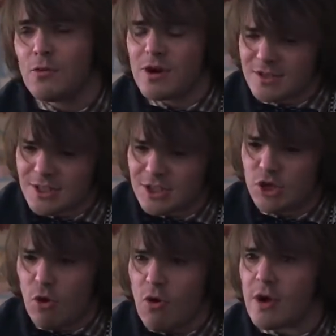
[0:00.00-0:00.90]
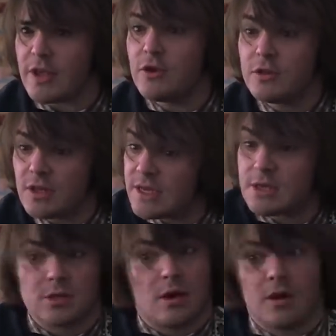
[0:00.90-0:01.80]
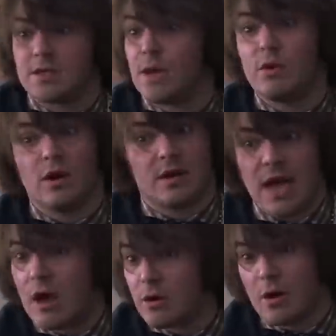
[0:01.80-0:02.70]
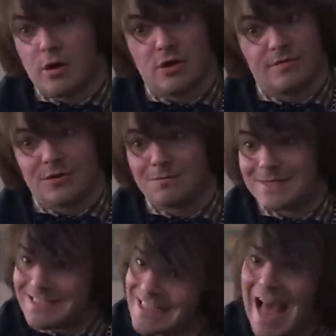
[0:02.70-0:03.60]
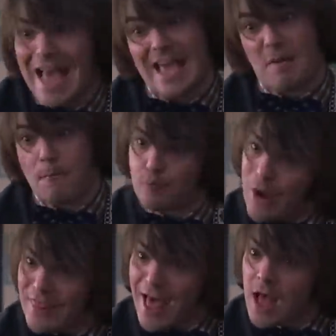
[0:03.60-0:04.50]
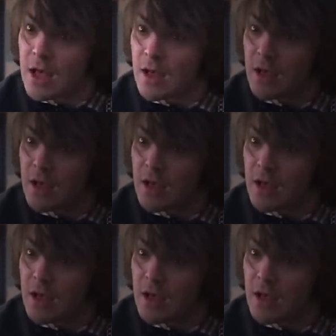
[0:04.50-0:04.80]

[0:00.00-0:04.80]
Where's the joy? You're the lead guitarist, and we are counting on you for some style, brother.